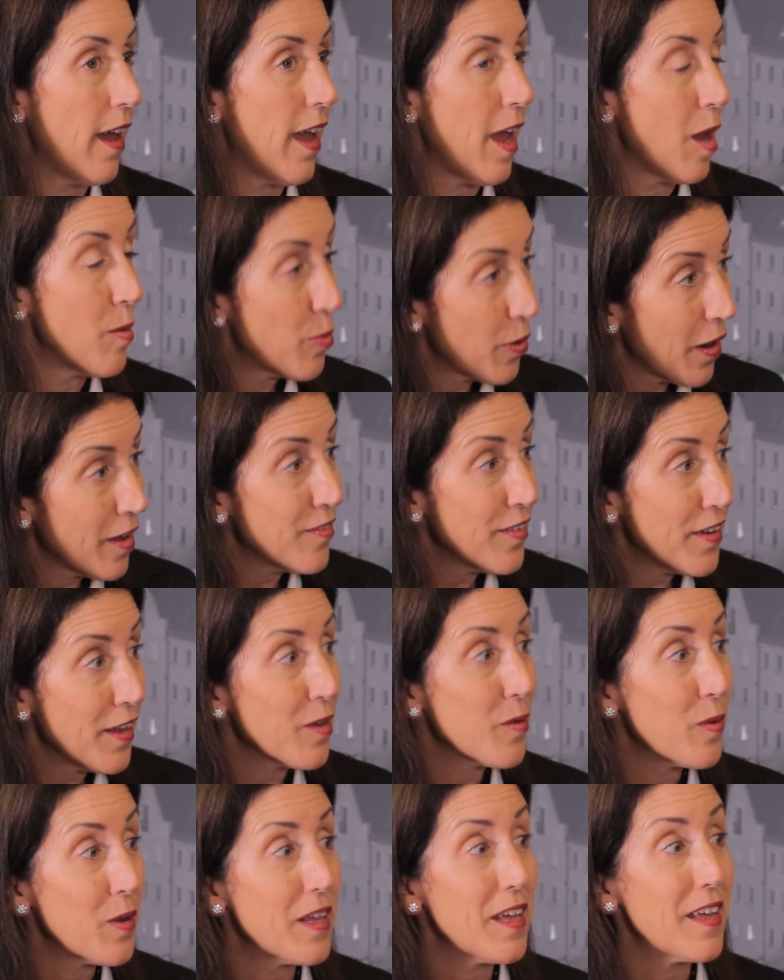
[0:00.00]
And private
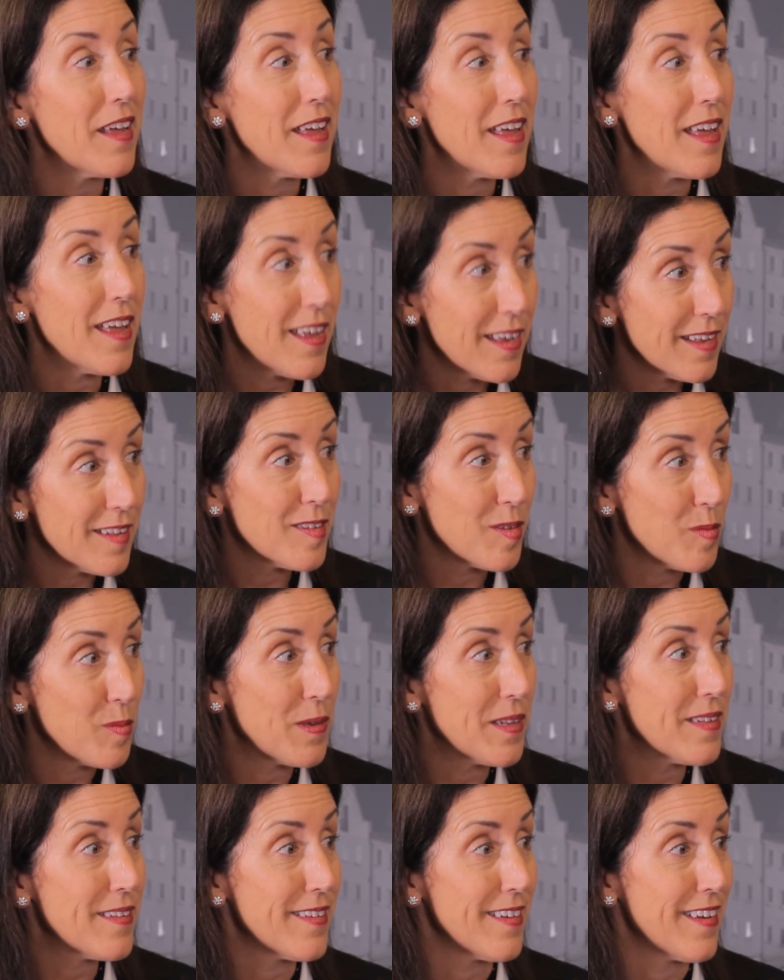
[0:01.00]
equity is a
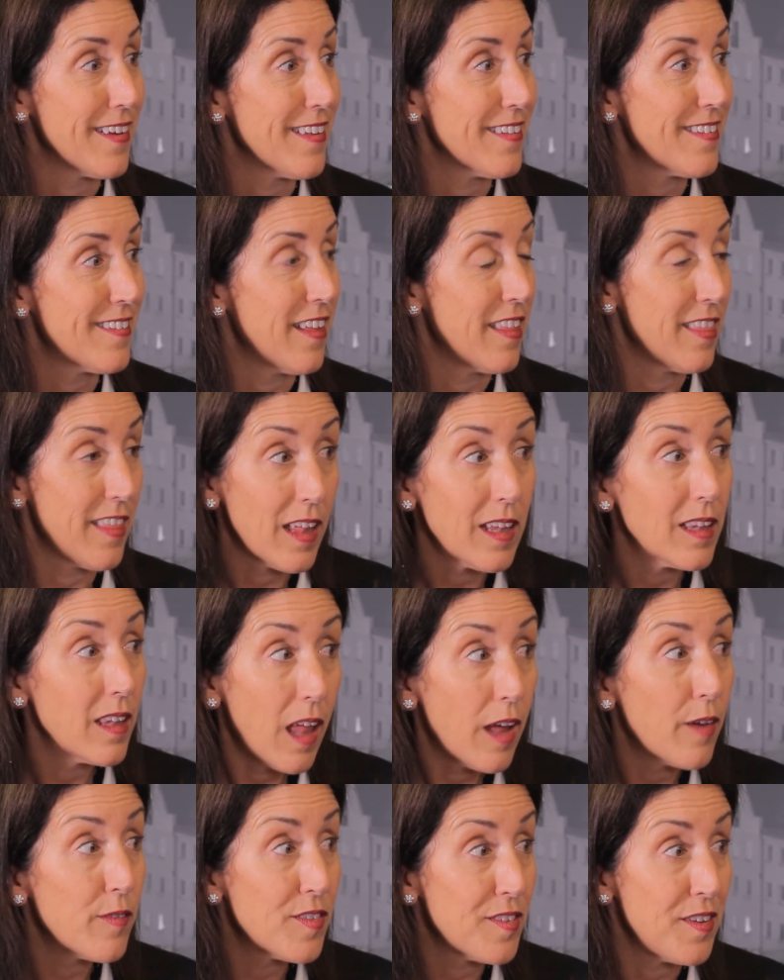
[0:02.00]
business that
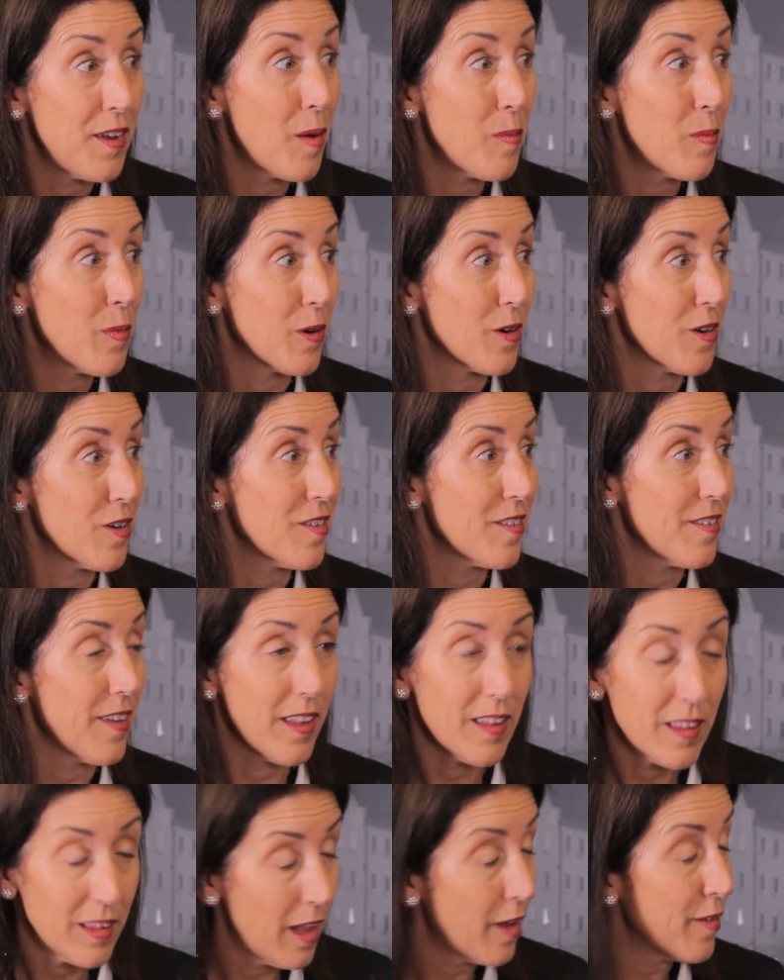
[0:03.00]
loves numbers,
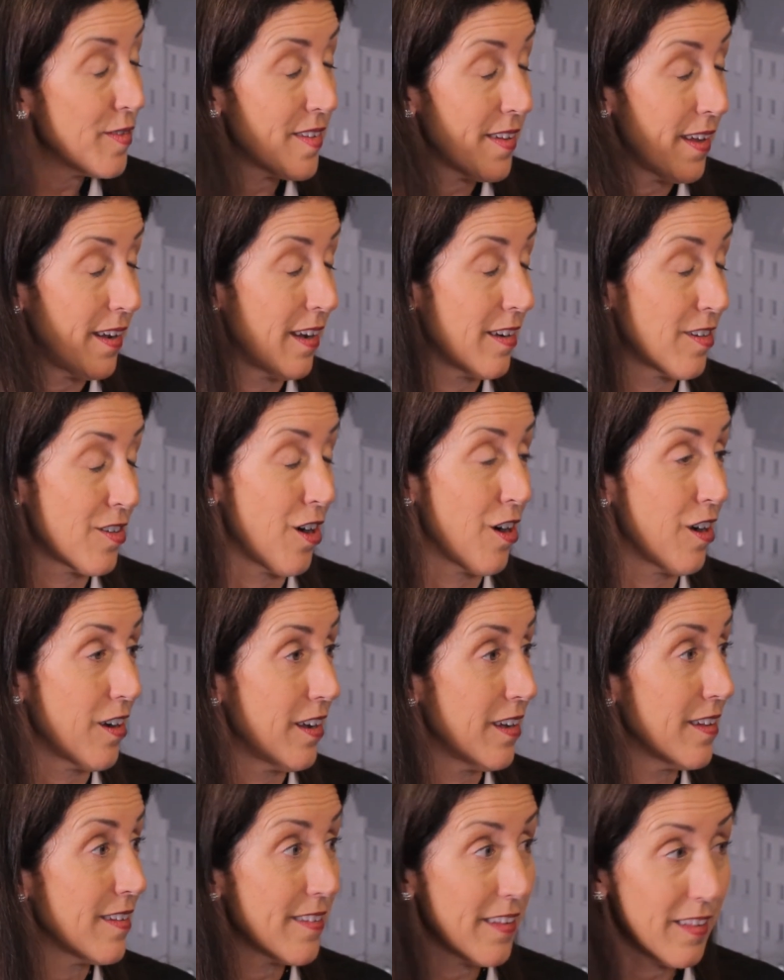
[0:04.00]
loves setting
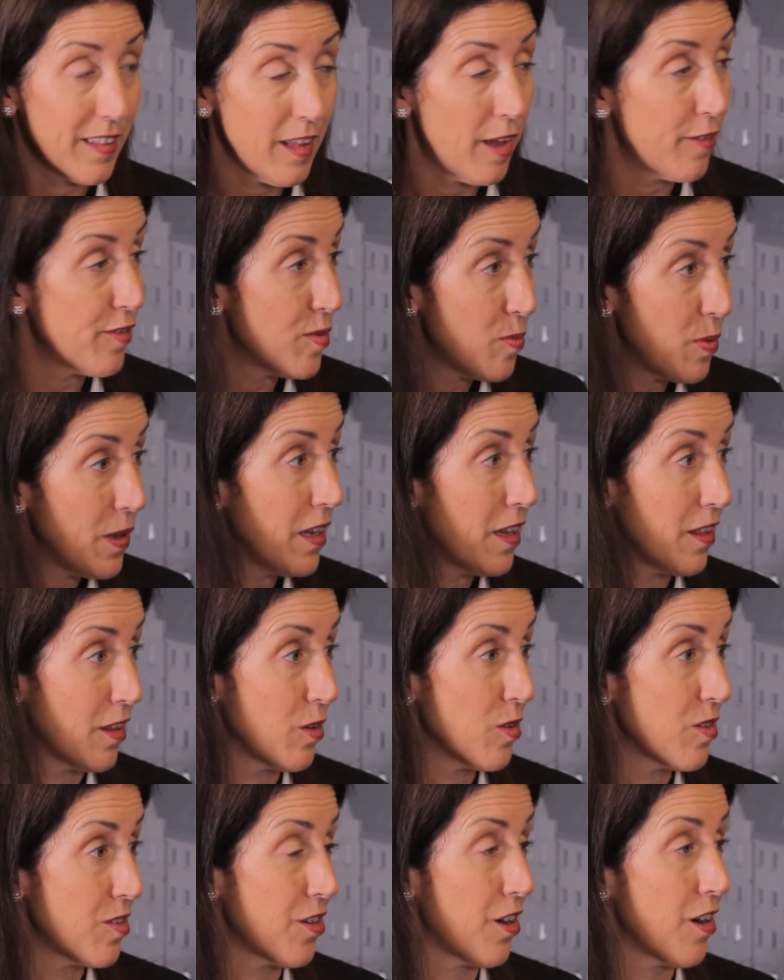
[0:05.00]
targets, loves beating
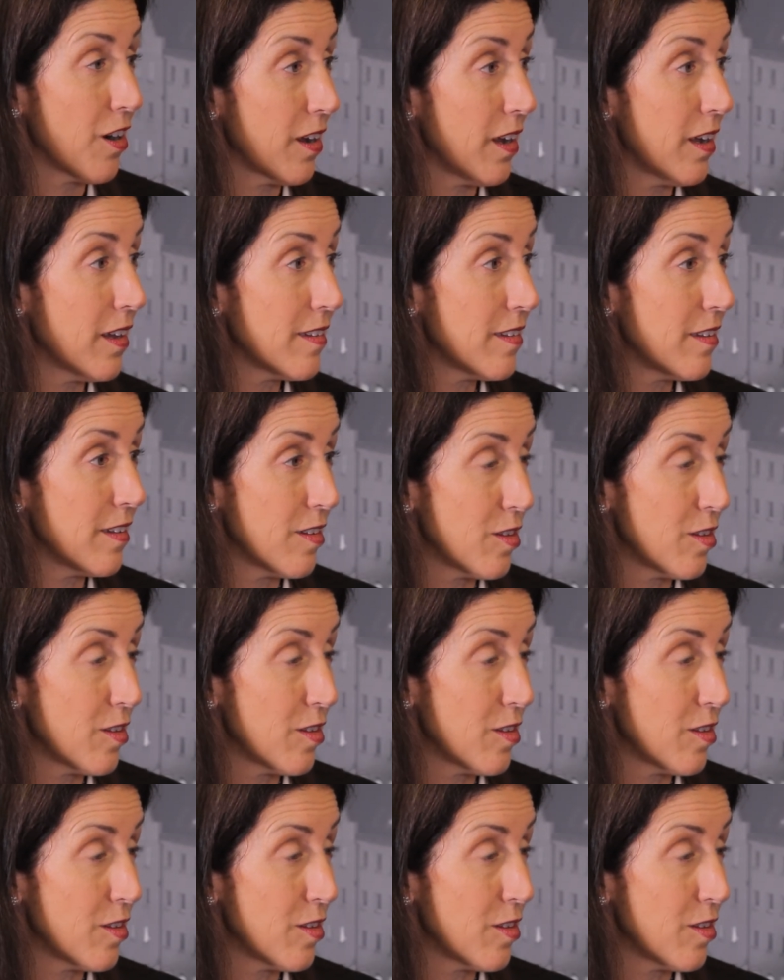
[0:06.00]
those targets.